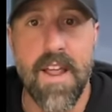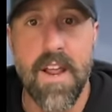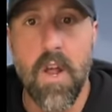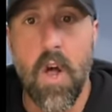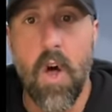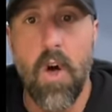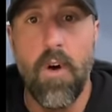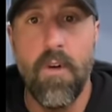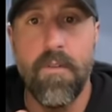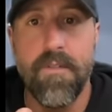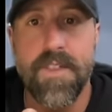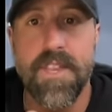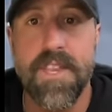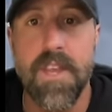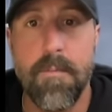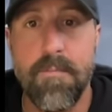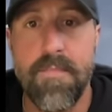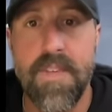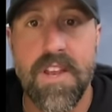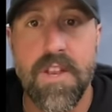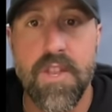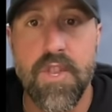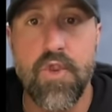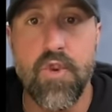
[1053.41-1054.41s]
called
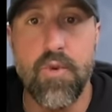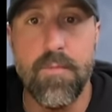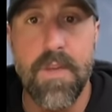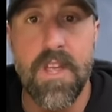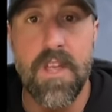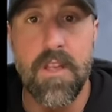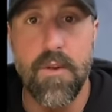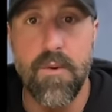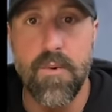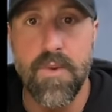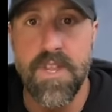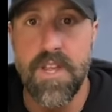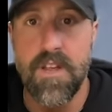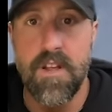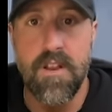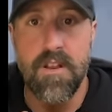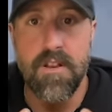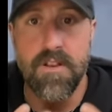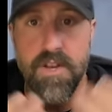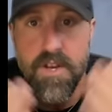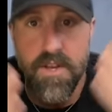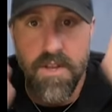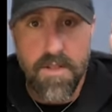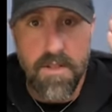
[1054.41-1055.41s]
something to me using
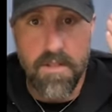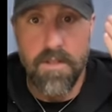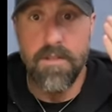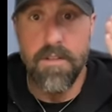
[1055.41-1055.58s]
just